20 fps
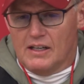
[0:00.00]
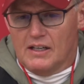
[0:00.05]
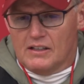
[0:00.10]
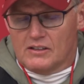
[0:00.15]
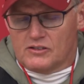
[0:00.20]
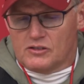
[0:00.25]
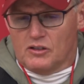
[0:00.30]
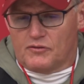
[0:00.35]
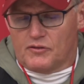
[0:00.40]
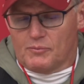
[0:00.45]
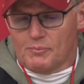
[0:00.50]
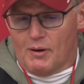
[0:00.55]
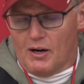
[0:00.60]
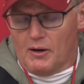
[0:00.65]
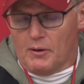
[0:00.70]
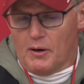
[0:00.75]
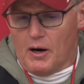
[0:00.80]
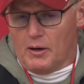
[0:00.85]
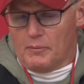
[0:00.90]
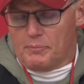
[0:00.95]
so from
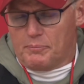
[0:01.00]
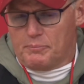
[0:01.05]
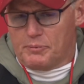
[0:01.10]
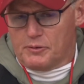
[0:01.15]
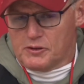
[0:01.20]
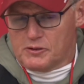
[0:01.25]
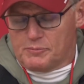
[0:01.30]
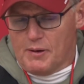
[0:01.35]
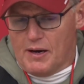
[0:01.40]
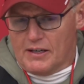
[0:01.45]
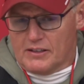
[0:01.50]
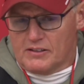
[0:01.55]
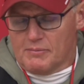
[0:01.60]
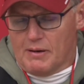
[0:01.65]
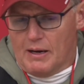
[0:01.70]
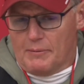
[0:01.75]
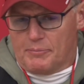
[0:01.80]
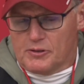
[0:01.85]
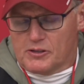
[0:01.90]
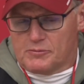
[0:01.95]
our perspective,
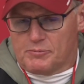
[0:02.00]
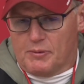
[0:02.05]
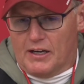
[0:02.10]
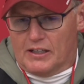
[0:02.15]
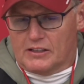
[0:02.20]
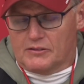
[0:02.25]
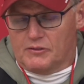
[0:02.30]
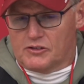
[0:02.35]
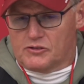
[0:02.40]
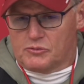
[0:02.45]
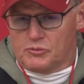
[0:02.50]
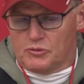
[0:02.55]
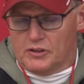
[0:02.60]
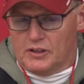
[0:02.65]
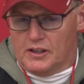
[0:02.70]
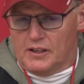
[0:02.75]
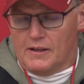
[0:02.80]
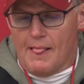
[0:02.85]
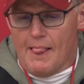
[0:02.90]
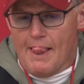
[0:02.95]
my perspective,
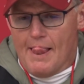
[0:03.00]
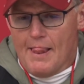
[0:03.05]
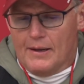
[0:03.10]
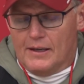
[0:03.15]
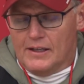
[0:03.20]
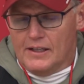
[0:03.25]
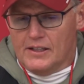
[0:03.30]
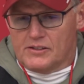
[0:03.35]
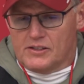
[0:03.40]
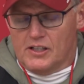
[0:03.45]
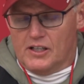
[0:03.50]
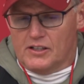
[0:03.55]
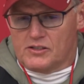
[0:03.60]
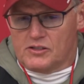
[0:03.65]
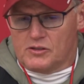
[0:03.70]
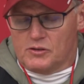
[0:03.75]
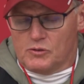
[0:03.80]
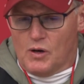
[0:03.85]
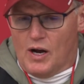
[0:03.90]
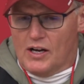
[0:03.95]

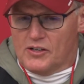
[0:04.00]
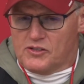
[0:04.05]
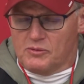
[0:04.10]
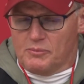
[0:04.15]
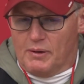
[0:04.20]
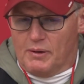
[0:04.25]
it's roster